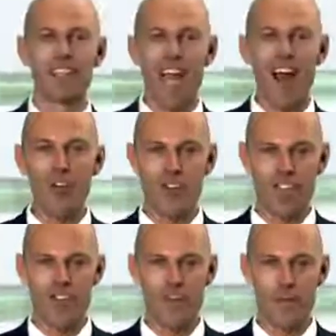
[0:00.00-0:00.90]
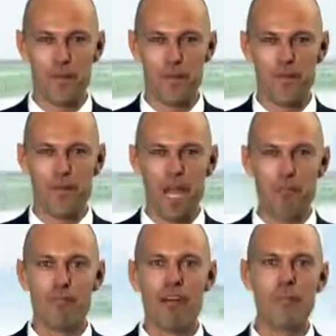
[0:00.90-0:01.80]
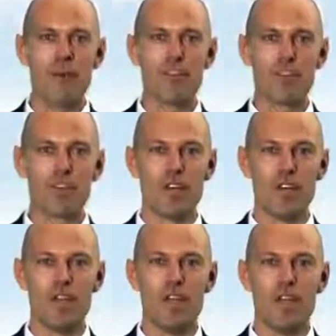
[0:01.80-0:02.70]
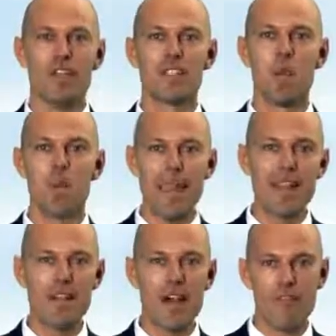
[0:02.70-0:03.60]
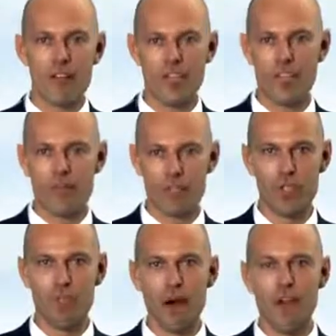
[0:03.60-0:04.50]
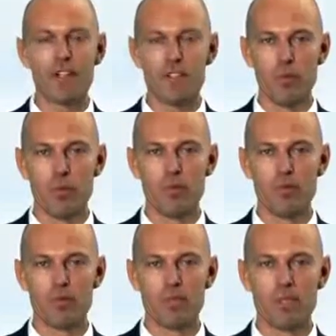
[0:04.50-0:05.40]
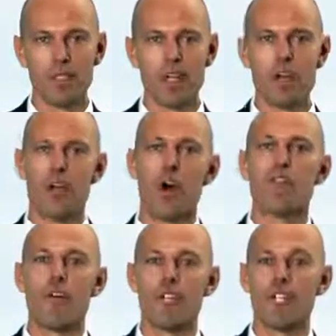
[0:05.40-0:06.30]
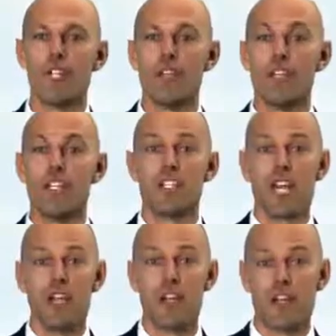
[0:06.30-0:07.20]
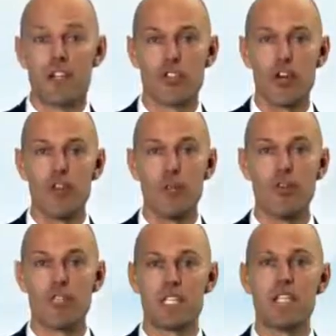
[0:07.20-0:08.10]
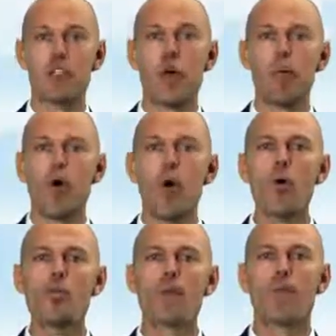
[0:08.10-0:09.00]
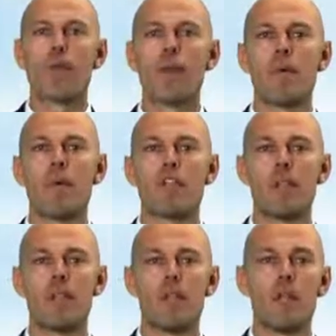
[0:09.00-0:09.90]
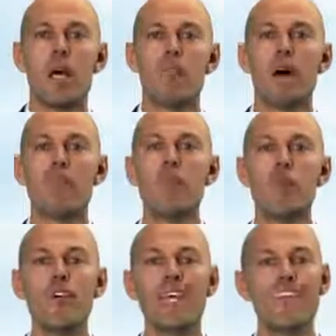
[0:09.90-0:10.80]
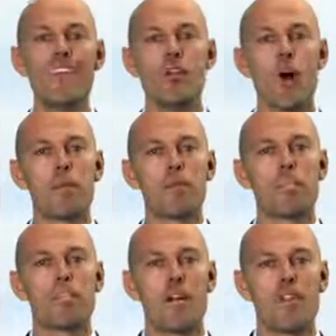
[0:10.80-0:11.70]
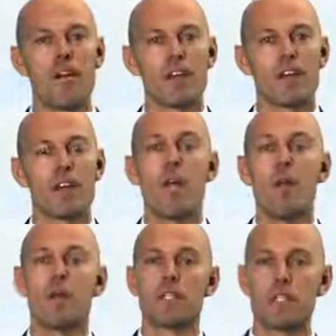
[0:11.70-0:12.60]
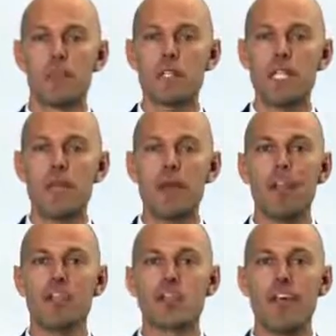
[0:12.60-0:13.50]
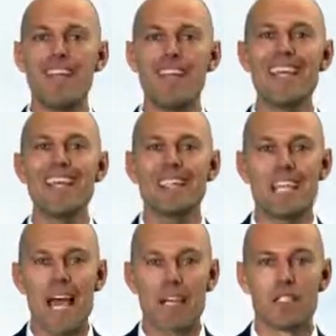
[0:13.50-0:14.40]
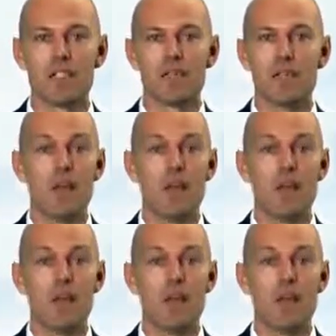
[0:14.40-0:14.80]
In Dow theory, a primary trend is the main direction in which the market is moving. Conversely, secondary trend movements tend to oppose the primary trend by moving in the opposite direction but still keeping the trend intact.